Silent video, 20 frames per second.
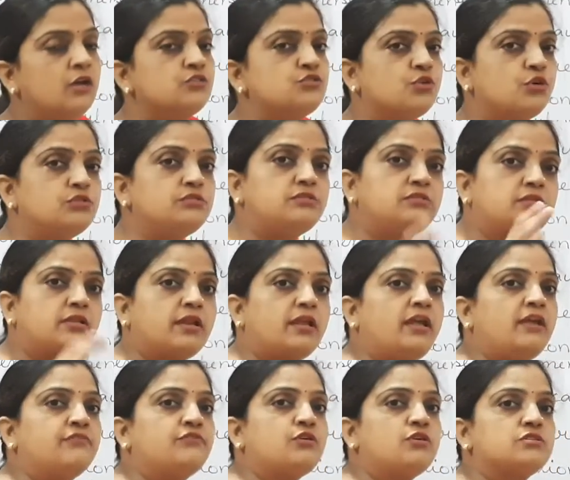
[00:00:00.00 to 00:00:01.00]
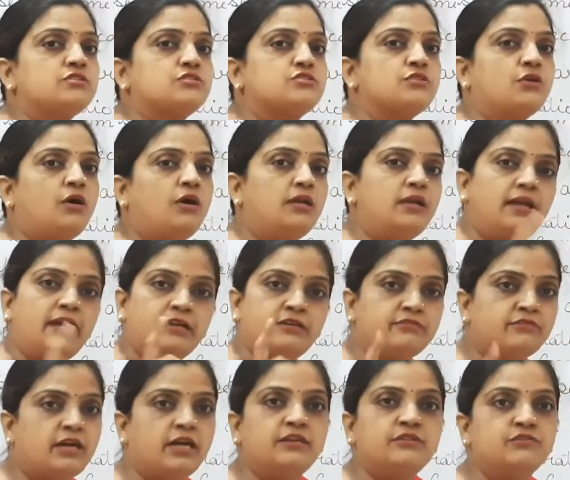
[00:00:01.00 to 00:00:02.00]
So 3 was tall
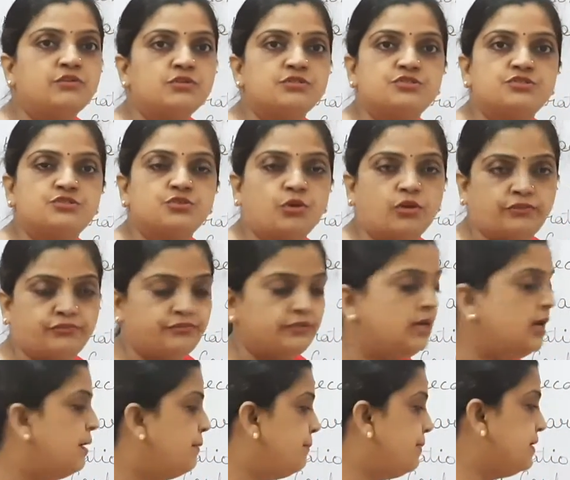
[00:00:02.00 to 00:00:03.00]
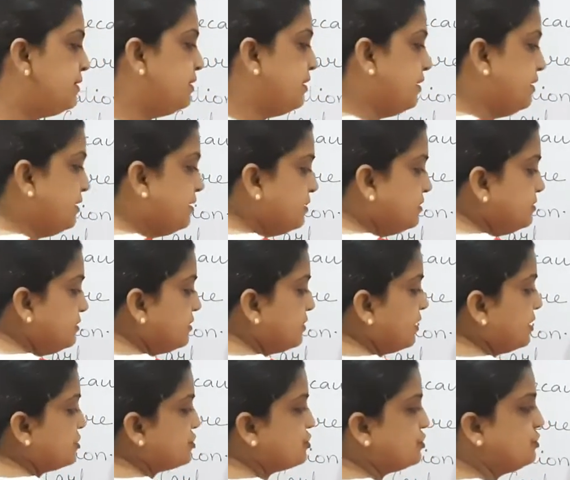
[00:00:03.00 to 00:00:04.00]
and 1 was dwarf. But here the
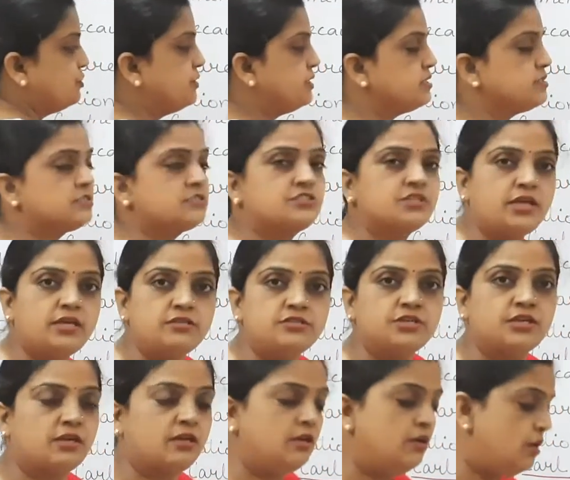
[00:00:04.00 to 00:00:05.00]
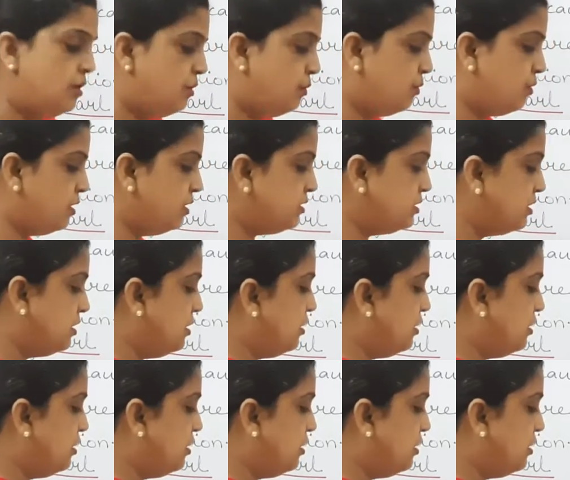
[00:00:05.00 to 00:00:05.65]
ratio is changing. What?